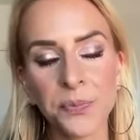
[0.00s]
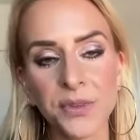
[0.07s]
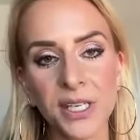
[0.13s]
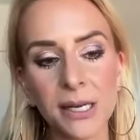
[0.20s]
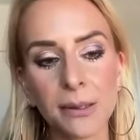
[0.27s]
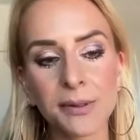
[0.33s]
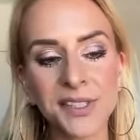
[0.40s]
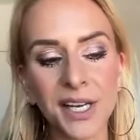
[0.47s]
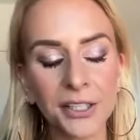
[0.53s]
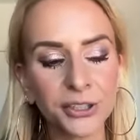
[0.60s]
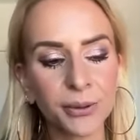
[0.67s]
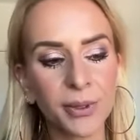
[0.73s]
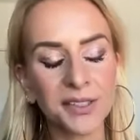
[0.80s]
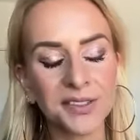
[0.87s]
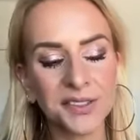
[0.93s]
it was actually
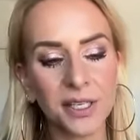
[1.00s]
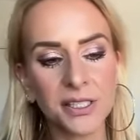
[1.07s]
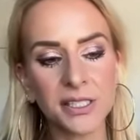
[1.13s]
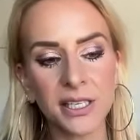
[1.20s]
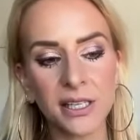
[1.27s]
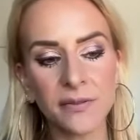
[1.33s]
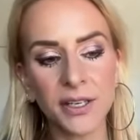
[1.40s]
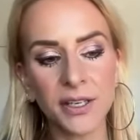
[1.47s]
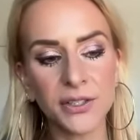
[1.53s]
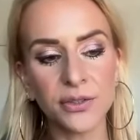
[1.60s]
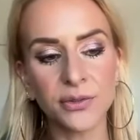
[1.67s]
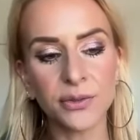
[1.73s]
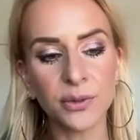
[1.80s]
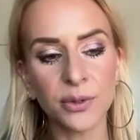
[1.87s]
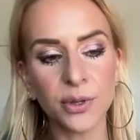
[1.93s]
when I started delving
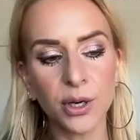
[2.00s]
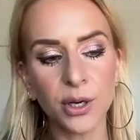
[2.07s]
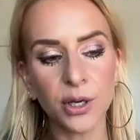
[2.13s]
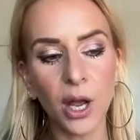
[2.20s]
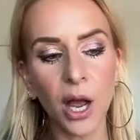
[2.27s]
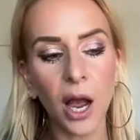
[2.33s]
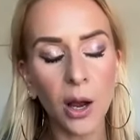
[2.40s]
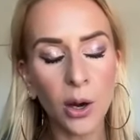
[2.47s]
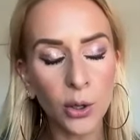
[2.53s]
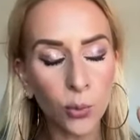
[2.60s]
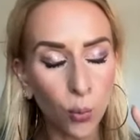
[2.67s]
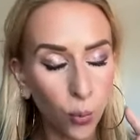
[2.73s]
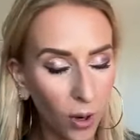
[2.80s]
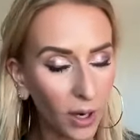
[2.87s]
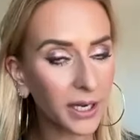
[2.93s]
into
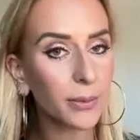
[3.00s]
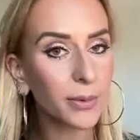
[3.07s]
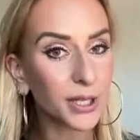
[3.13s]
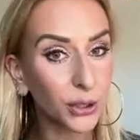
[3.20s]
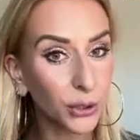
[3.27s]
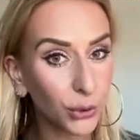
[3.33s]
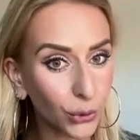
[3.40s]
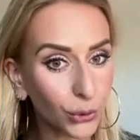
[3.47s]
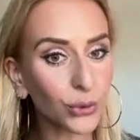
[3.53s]
working with a good